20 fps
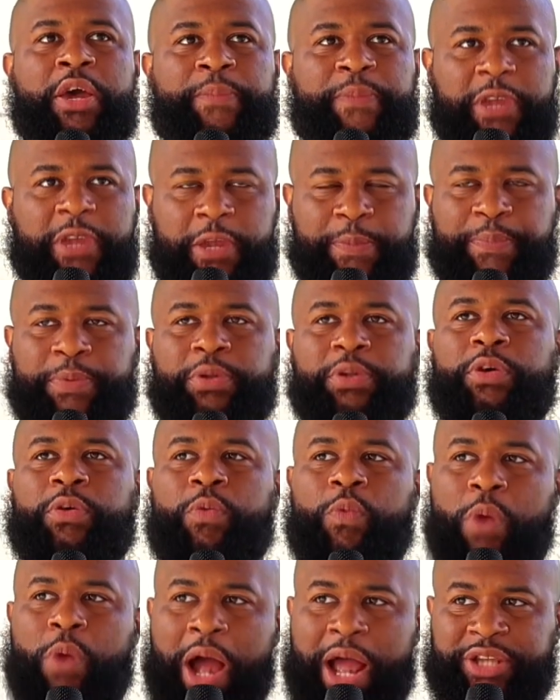People are
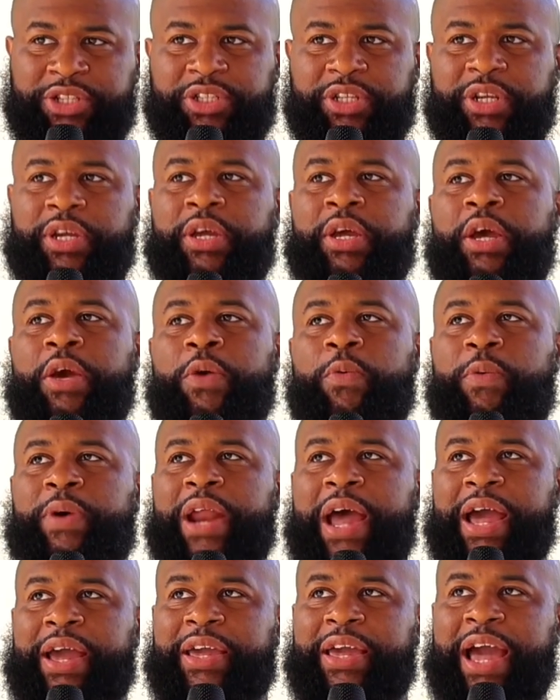watching. When
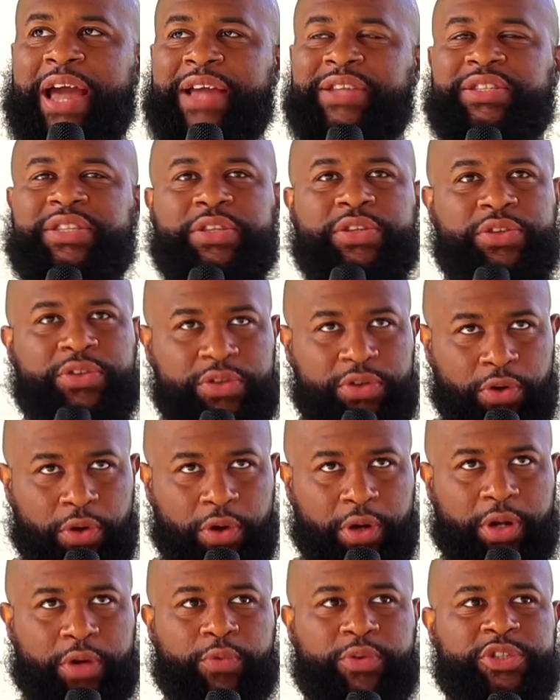I got to New
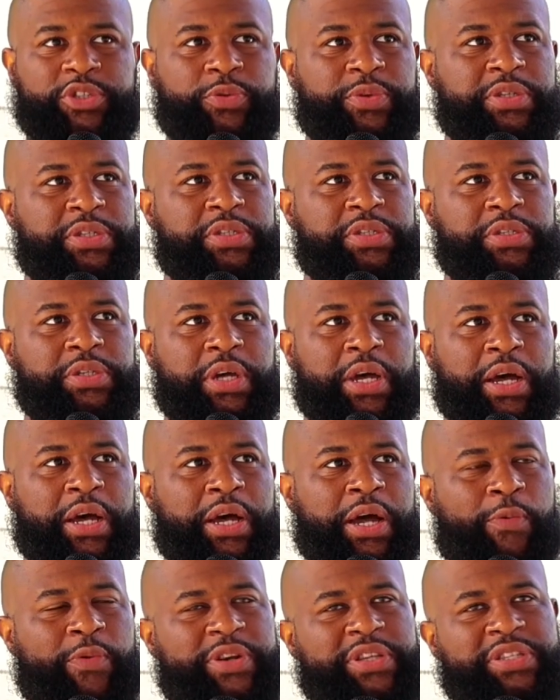York, which was,
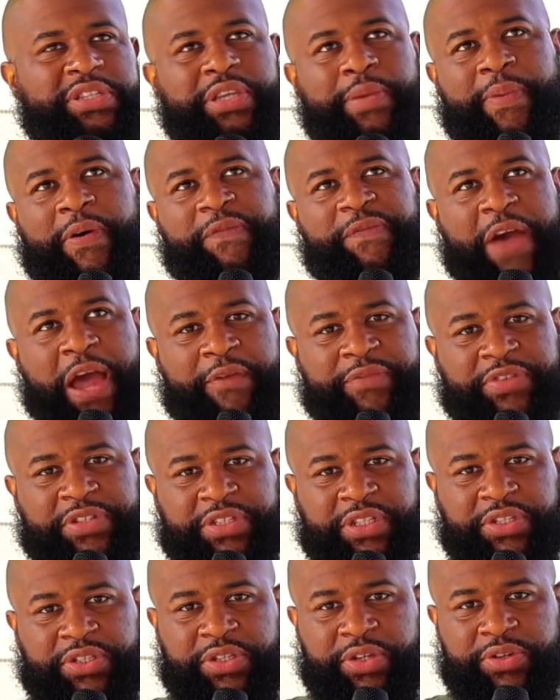I want to say about 5 or 6